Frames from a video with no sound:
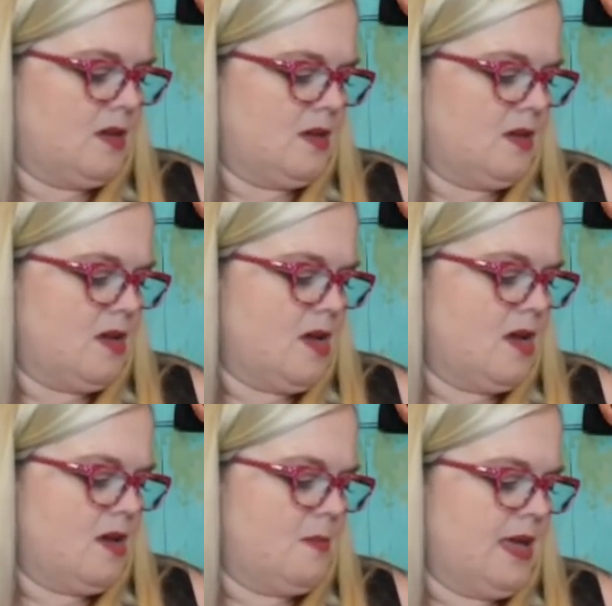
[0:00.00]
Um,
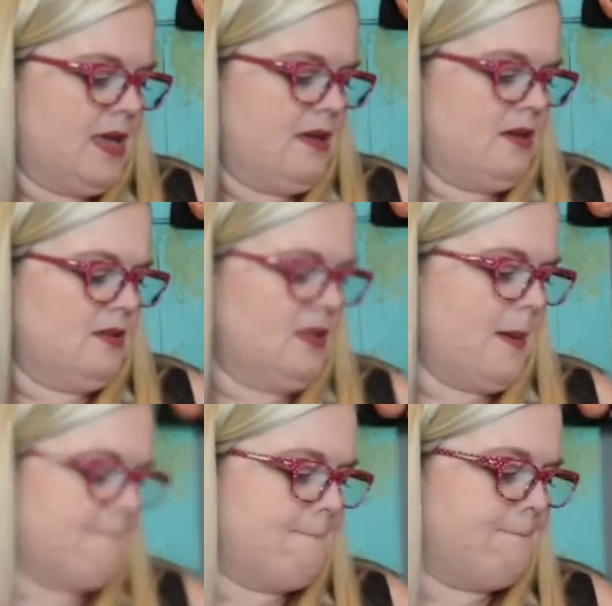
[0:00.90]
L
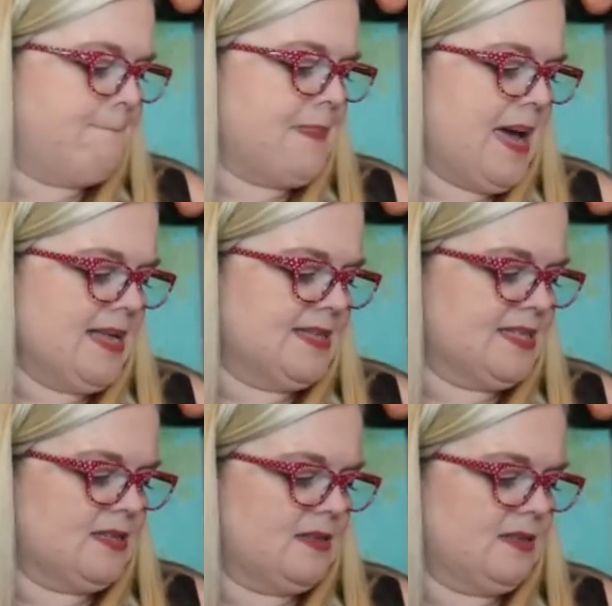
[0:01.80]

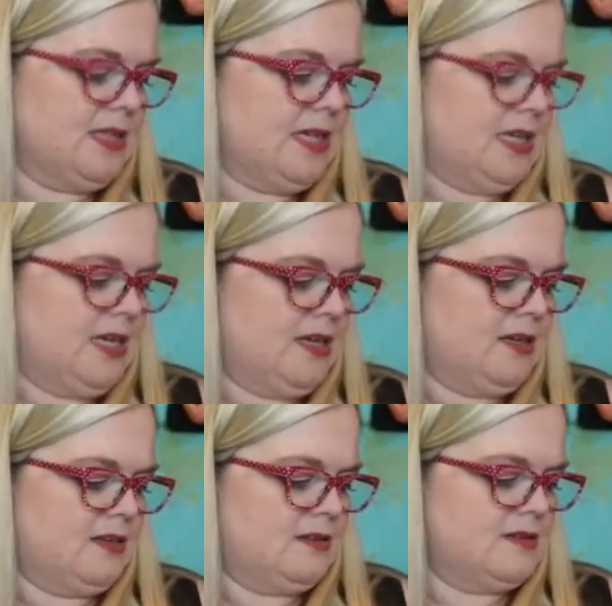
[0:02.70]
Batling
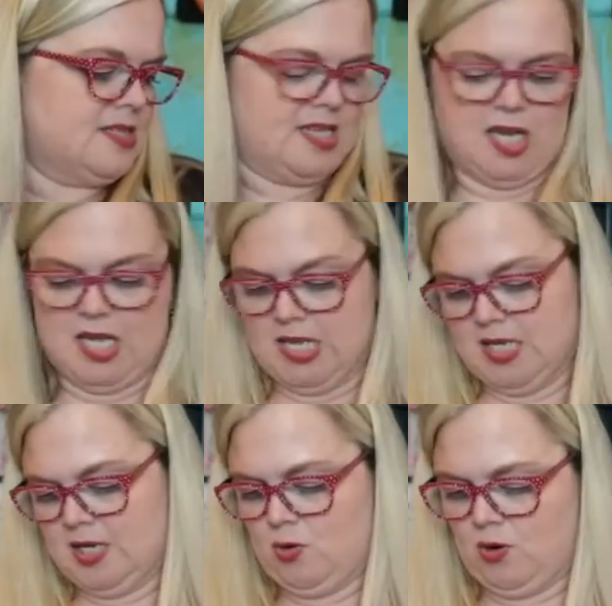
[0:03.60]
Sun
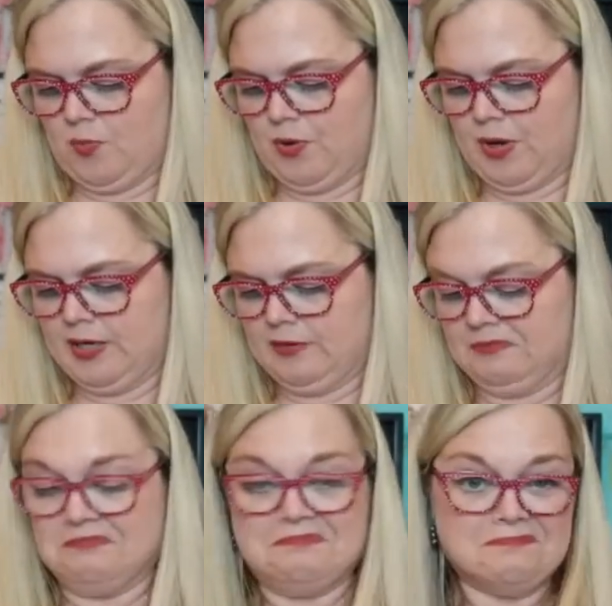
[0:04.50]
Incorporated.
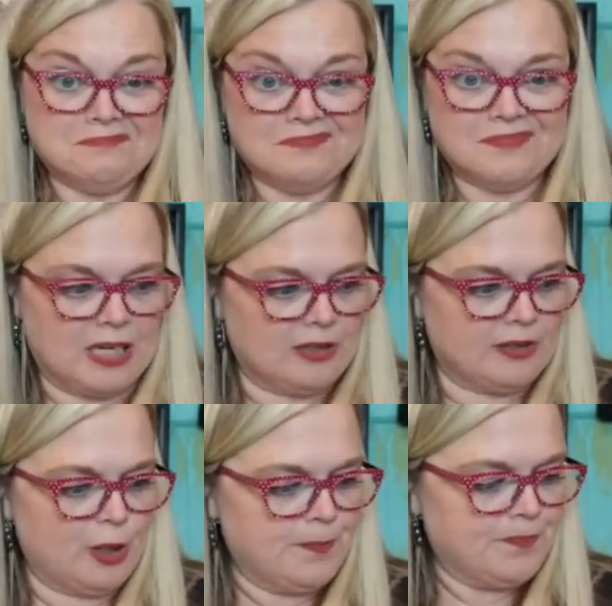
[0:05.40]
I don't
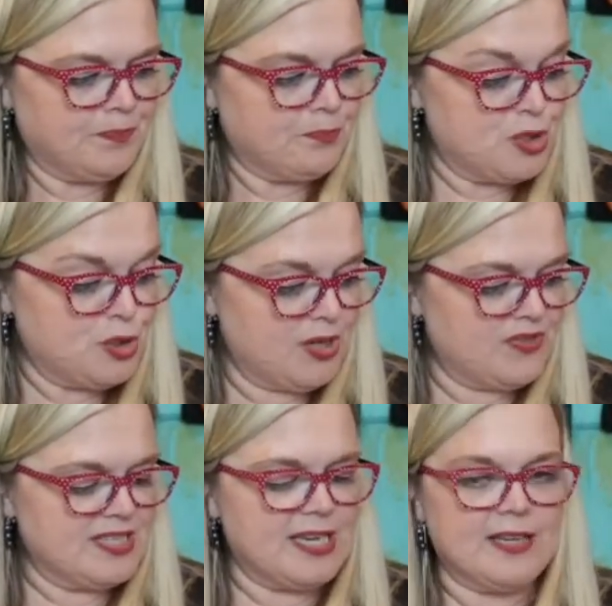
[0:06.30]
know, but you'll get the
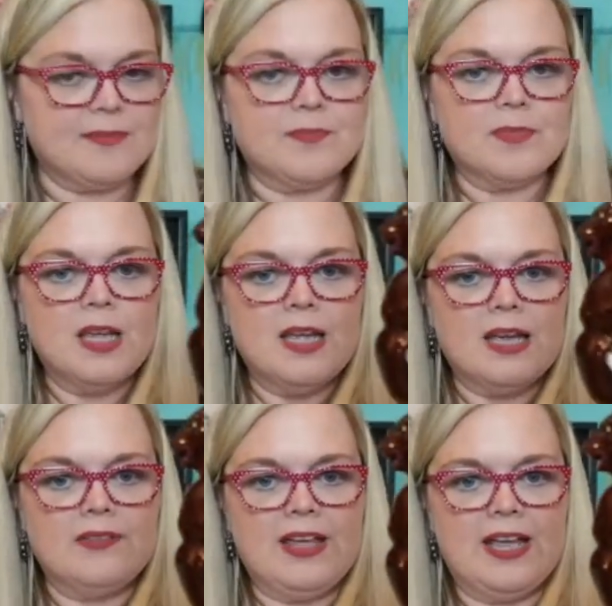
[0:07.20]
set.
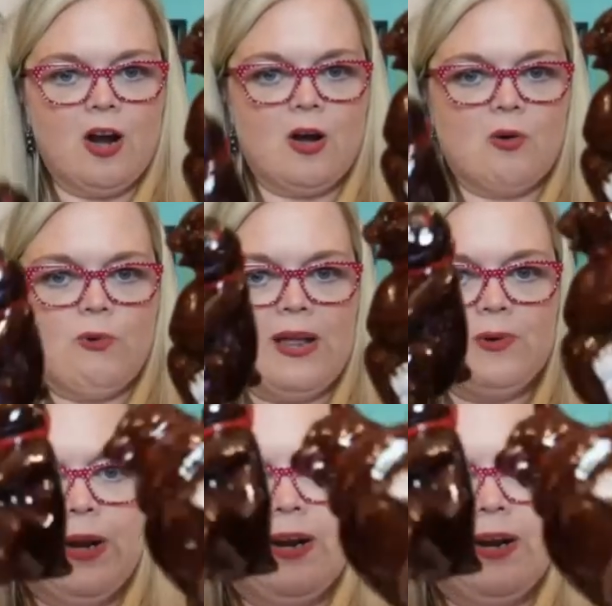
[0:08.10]
They are redware.